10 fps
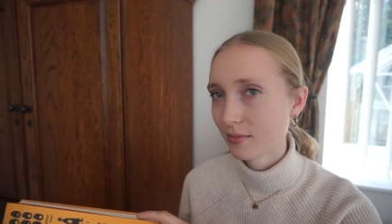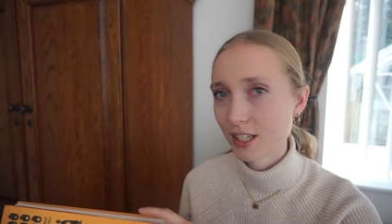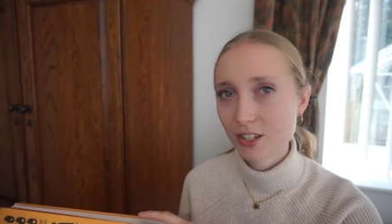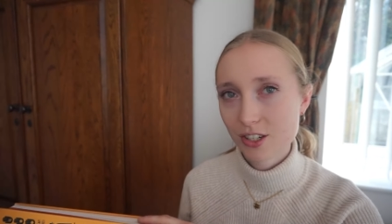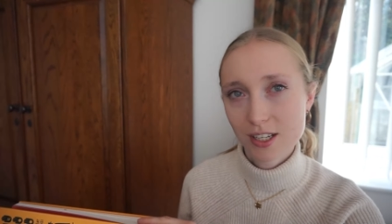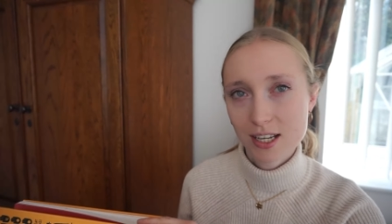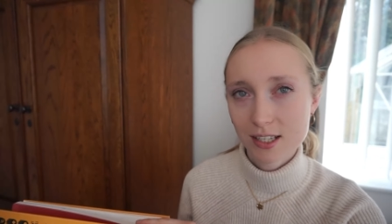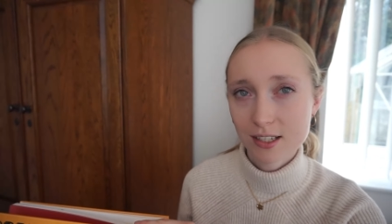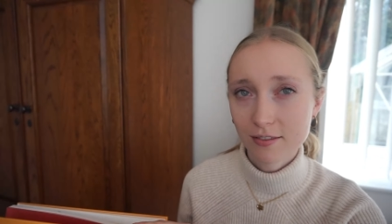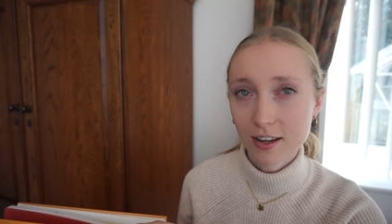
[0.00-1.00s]
and just
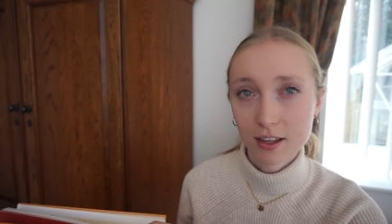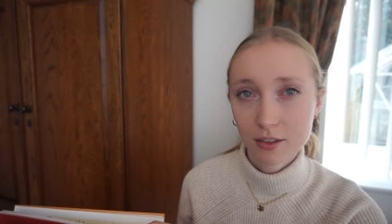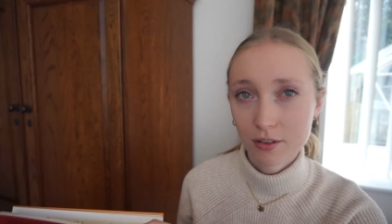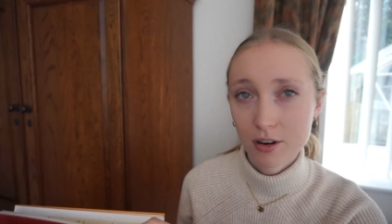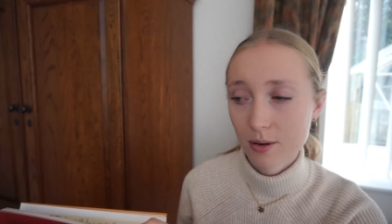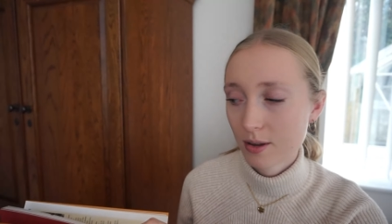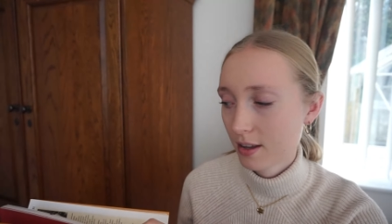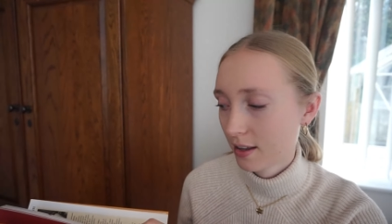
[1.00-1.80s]
easy to flick through.